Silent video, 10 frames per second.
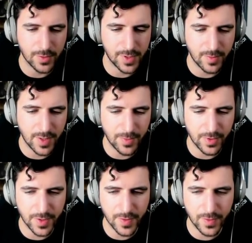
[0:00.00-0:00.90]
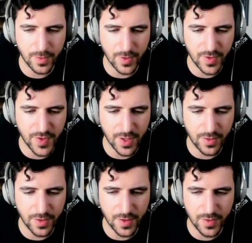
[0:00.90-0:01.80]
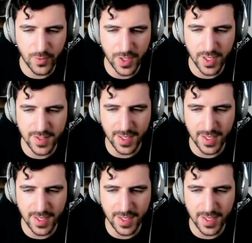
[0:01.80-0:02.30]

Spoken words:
We remember it. We sell this. We get an